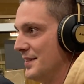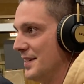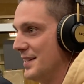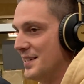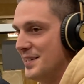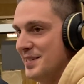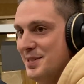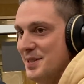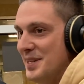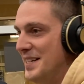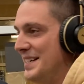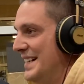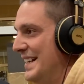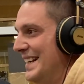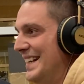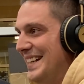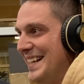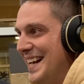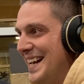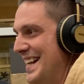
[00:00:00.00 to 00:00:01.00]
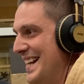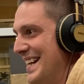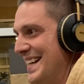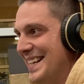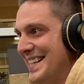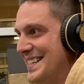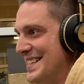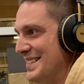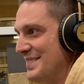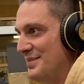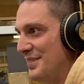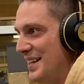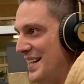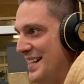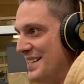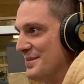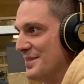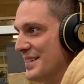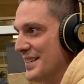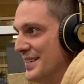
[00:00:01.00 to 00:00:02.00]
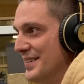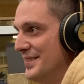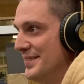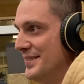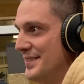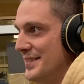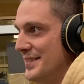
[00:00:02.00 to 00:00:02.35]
He gets the vibe,